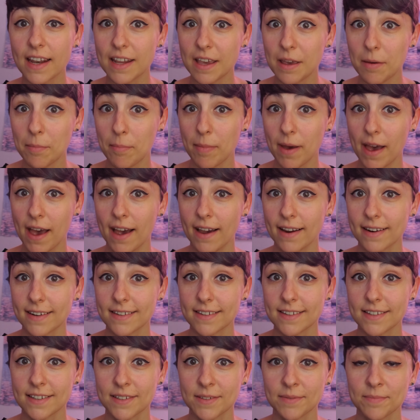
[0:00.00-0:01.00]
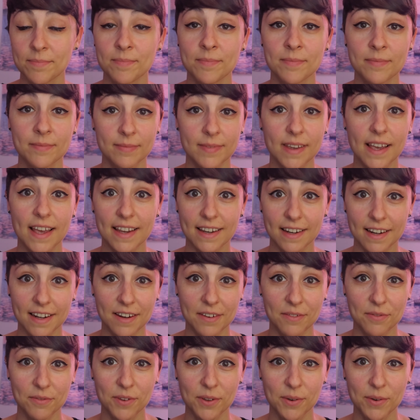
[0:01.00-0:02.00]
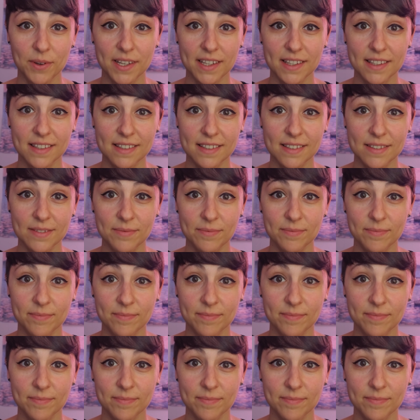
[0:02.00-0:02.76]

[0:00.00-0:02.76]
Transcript: impact, an influence.